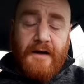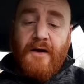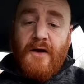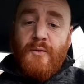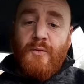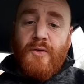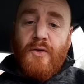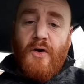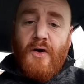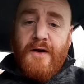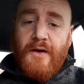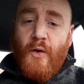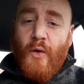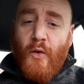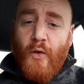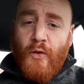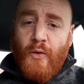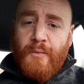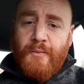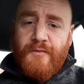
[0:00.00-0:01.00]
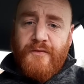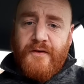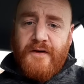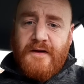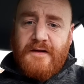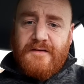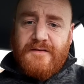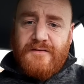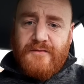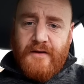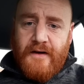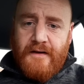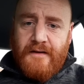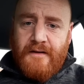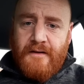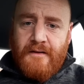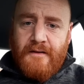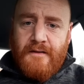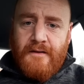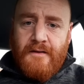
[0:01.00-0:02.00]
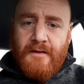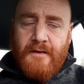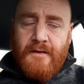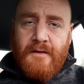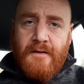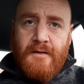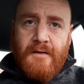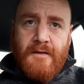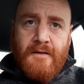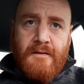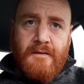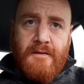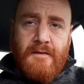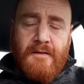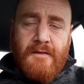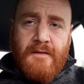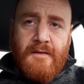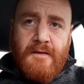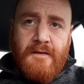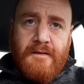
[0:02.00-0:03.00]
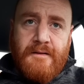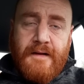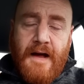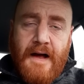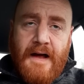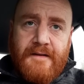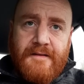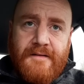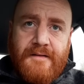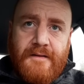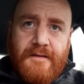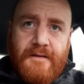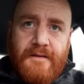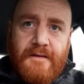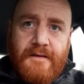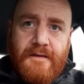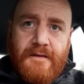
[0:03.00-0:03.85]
and I hope for this, right? That